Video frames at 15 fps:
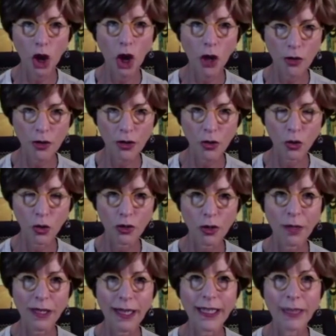charter
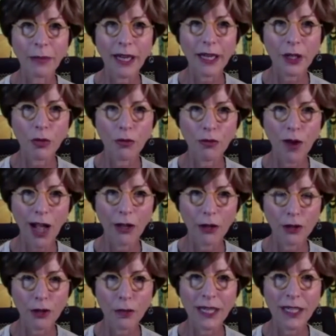schools, but anybody who
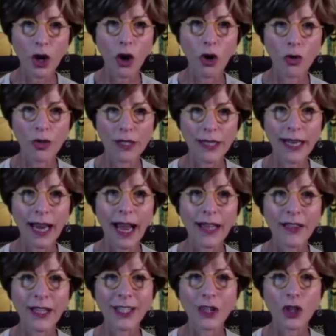follows me knows that
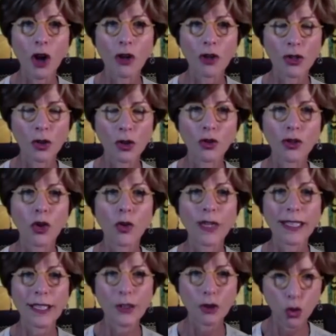I think charter schools are
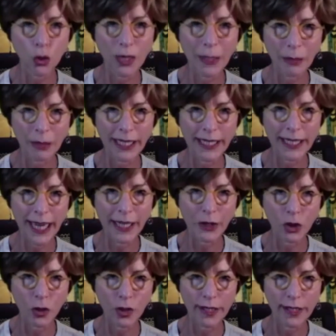extremely
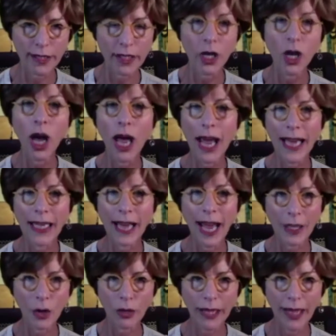dangerous. And
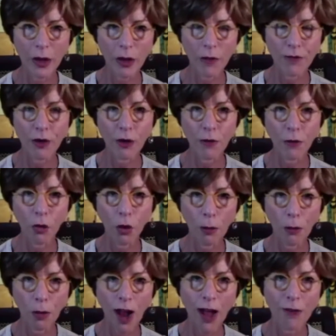I don't care if they're
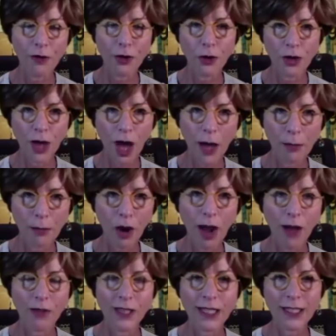for-profit or
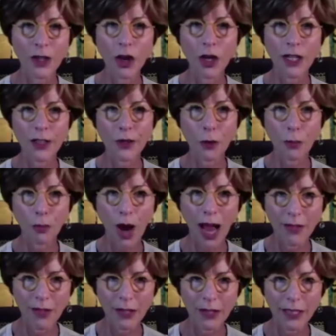non-profit, as long as they're
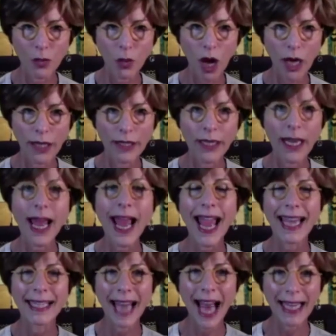privately run
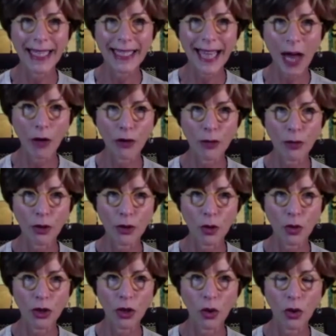and not accountable
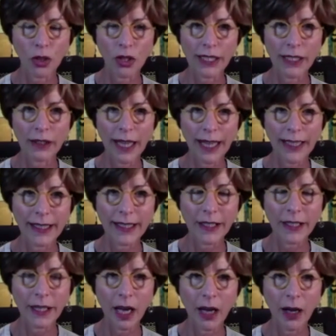to a locally elected
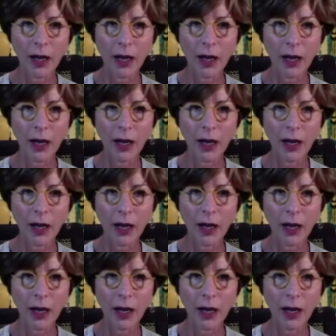